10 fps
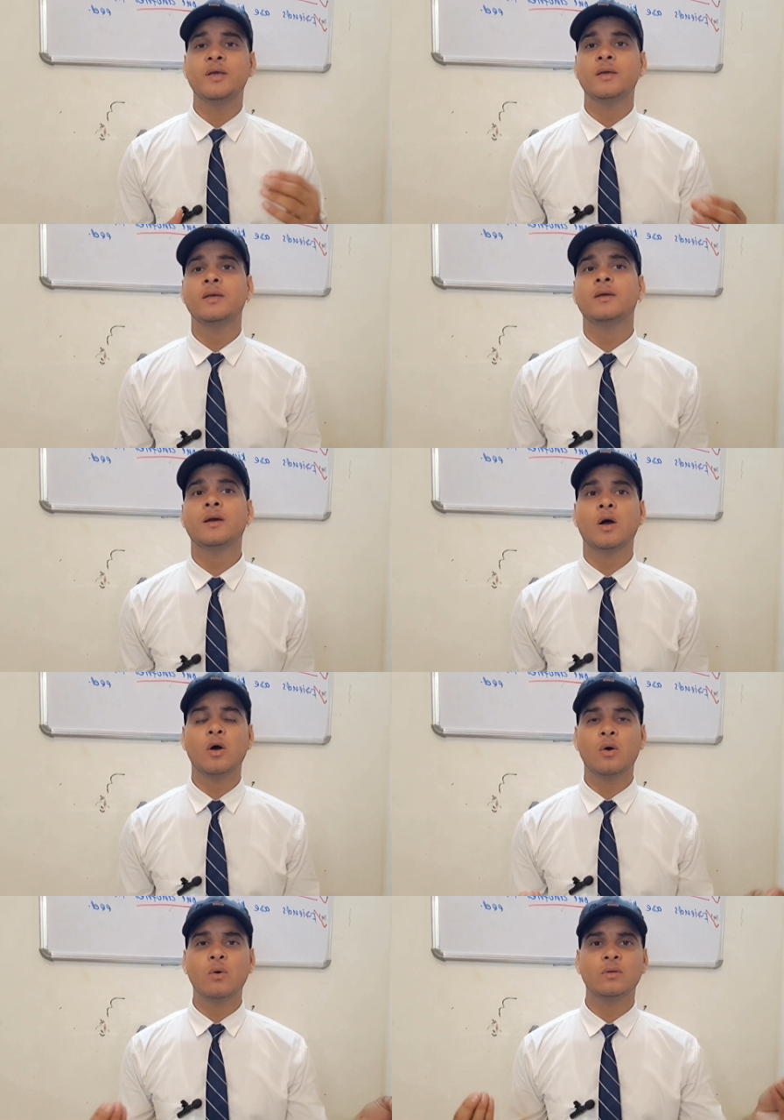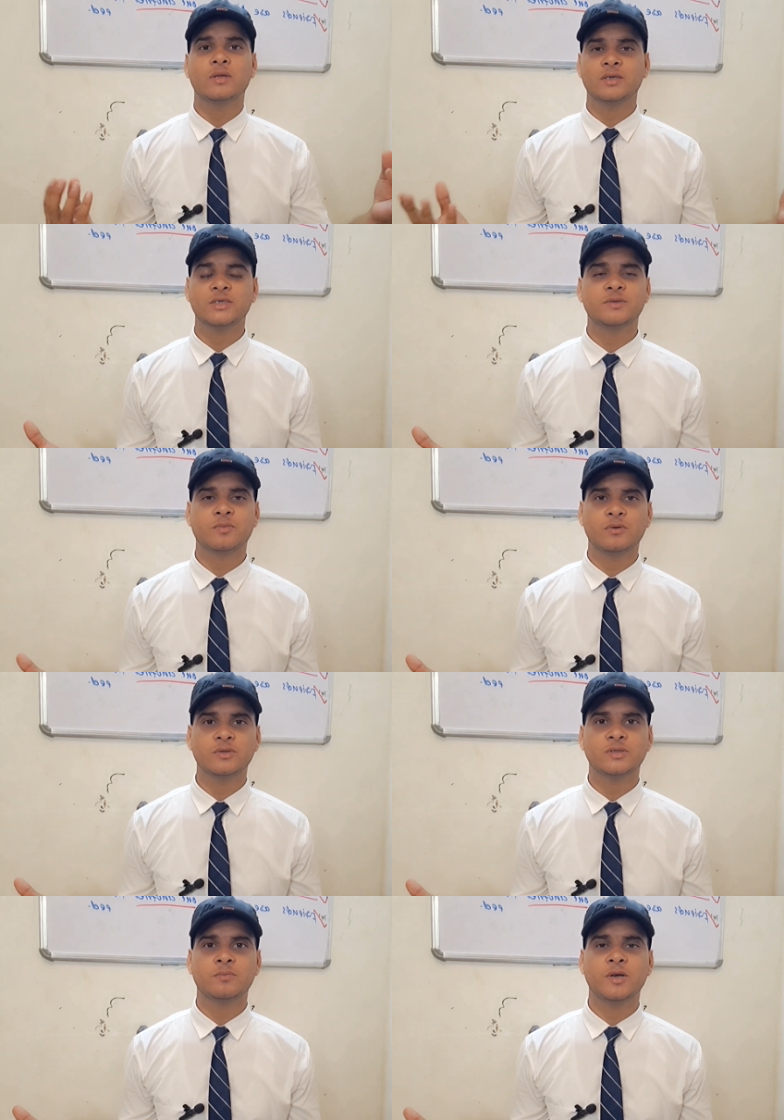Being all the
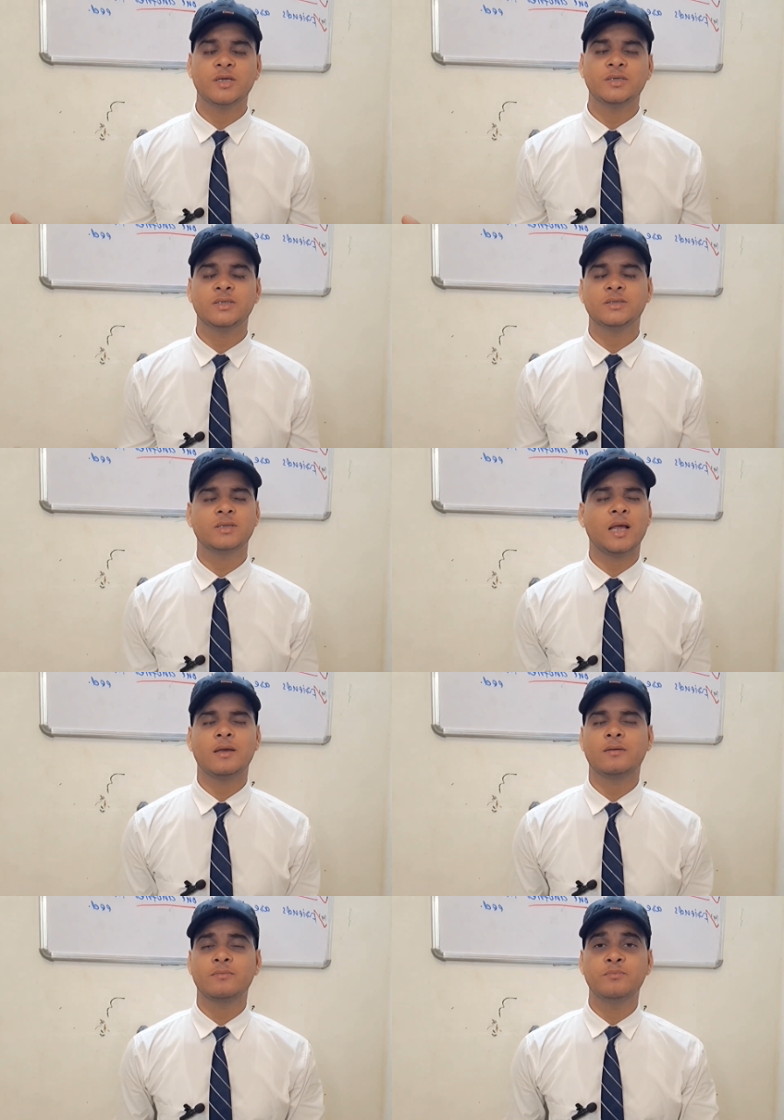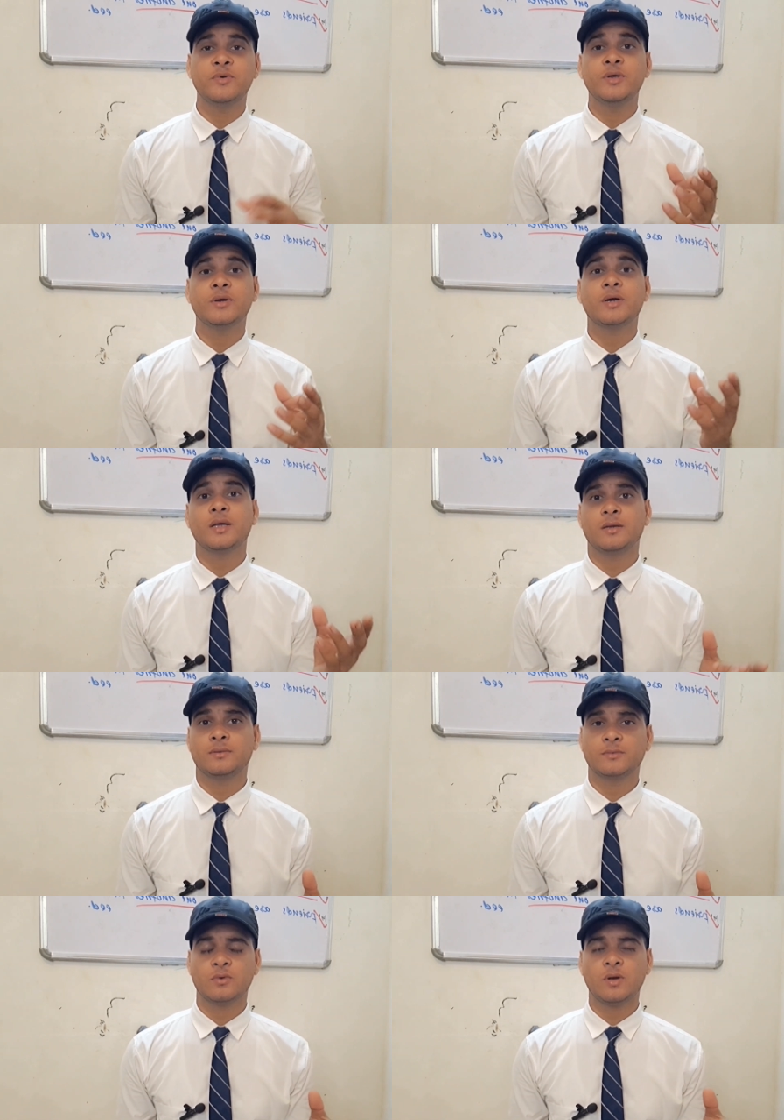responsibilities like
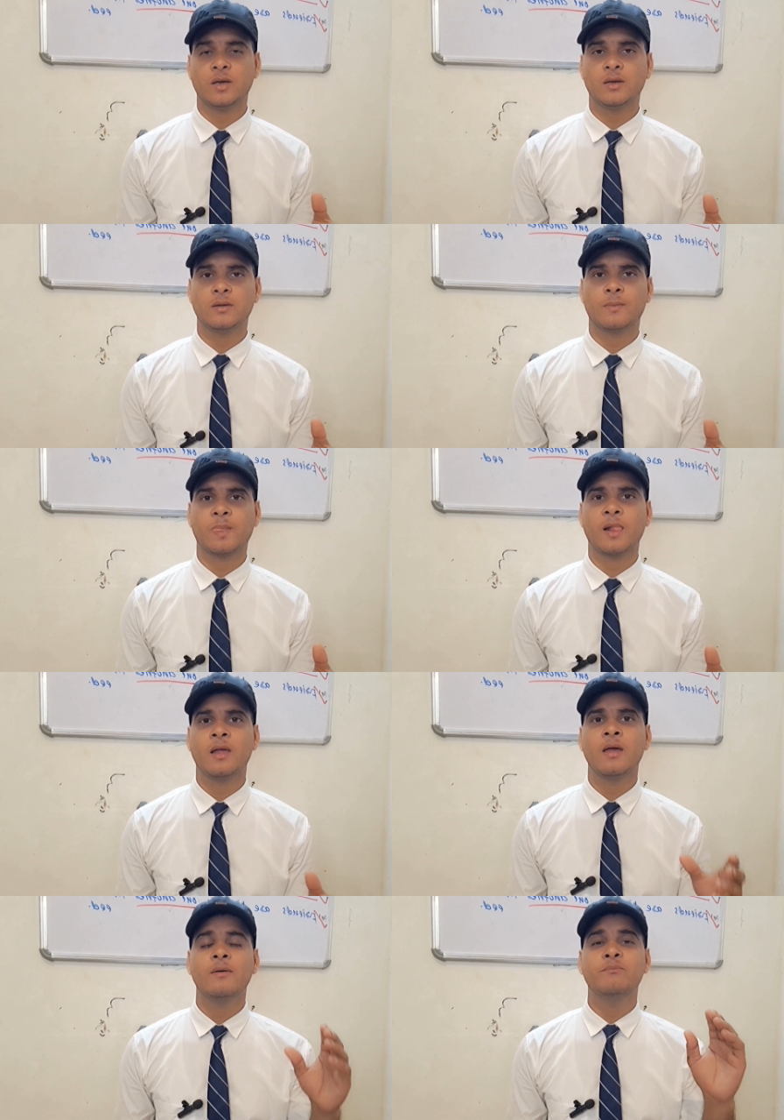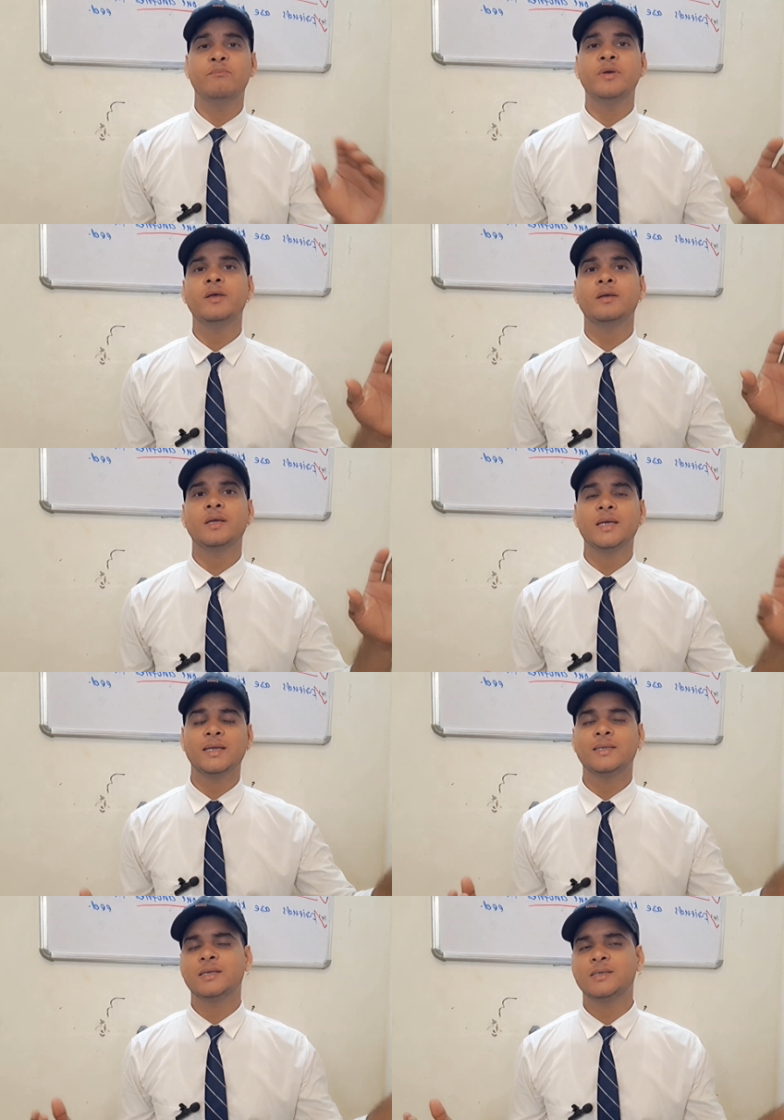bearing. Okay. Be
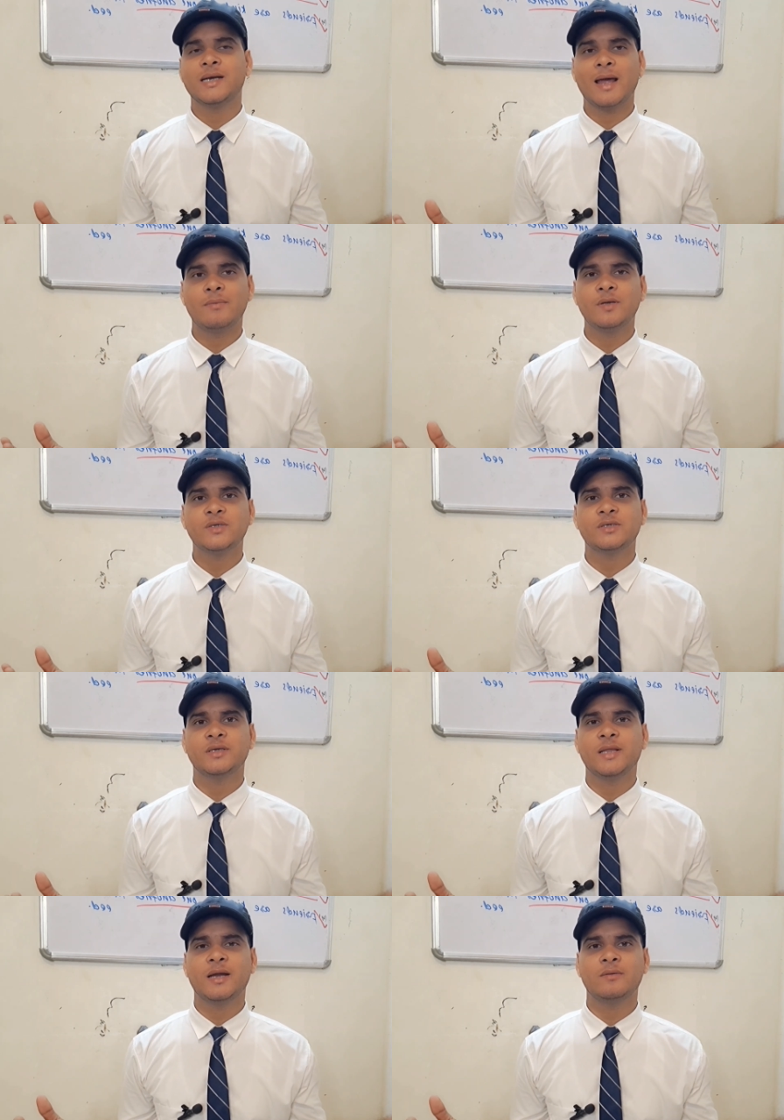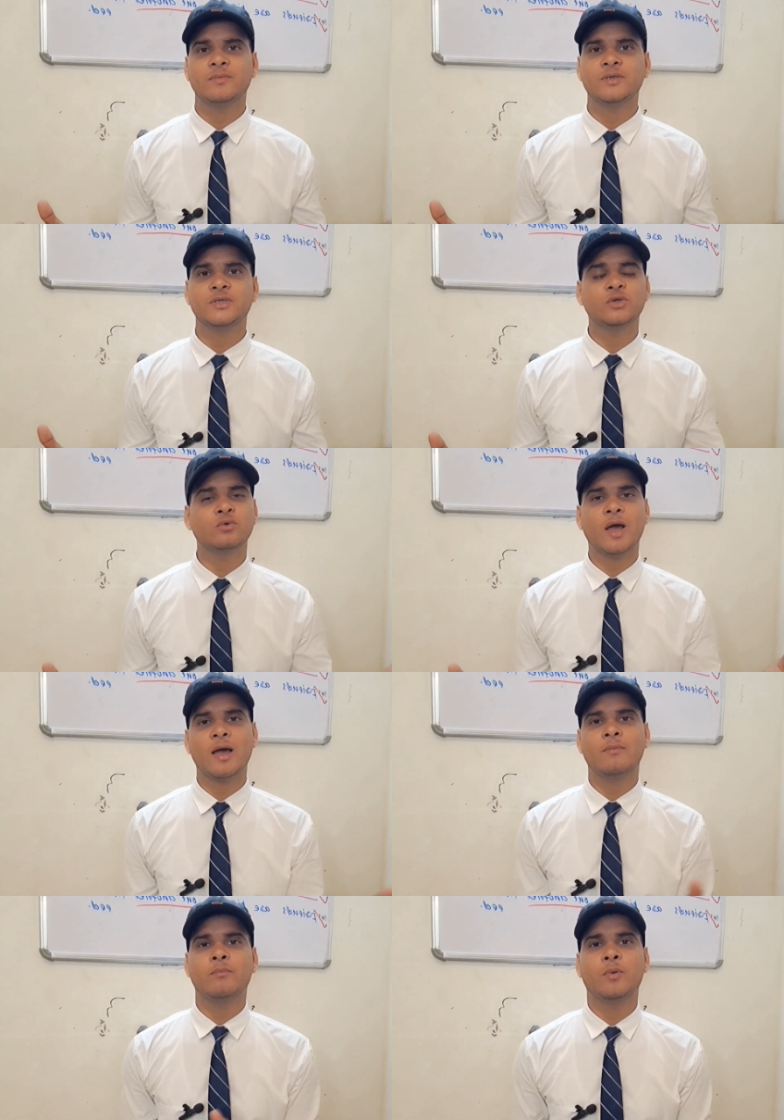in the driving seat, that means you
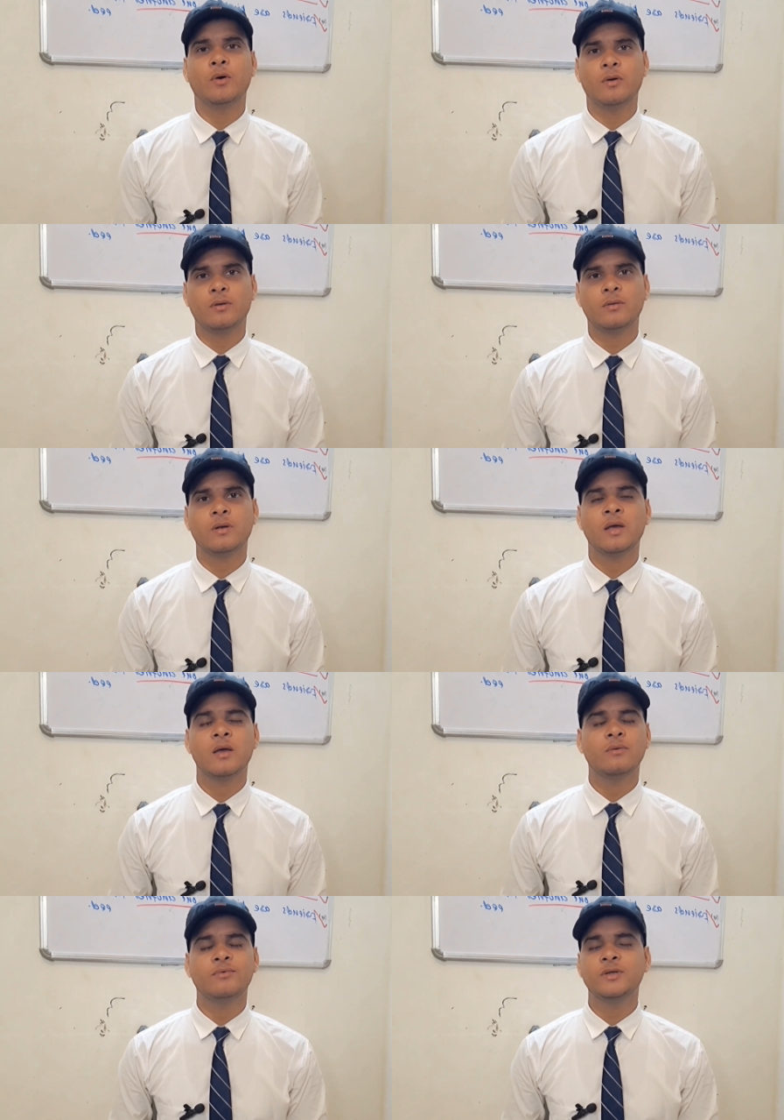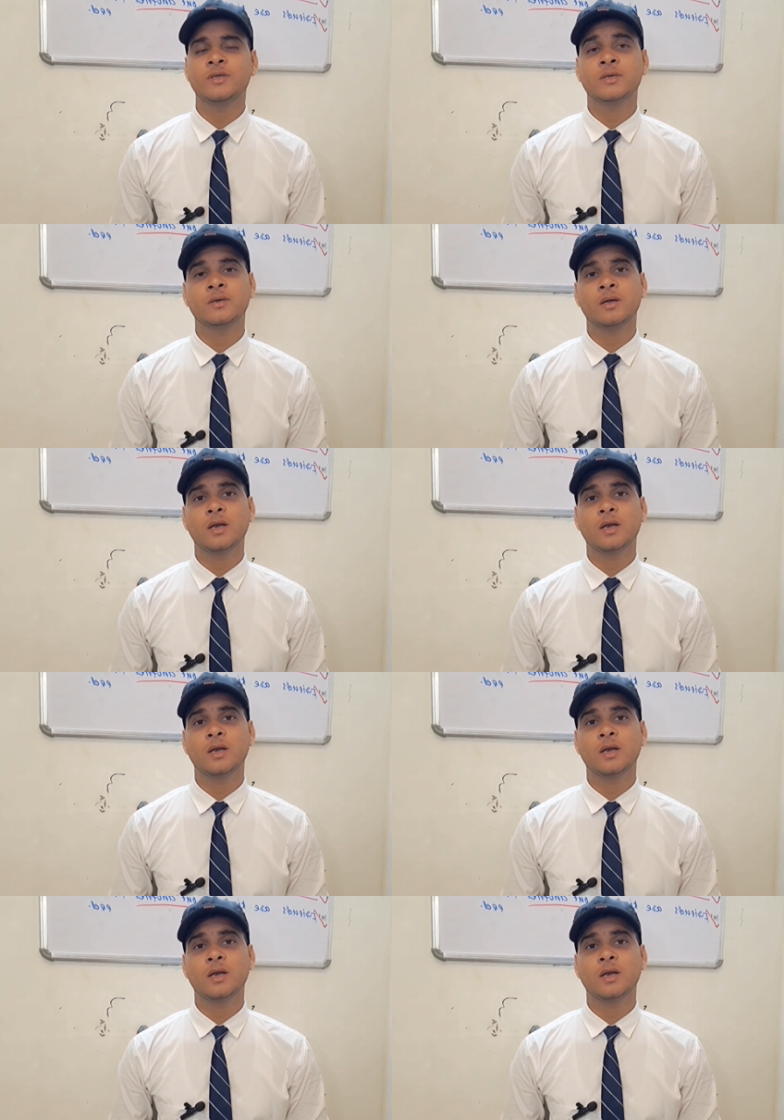have born with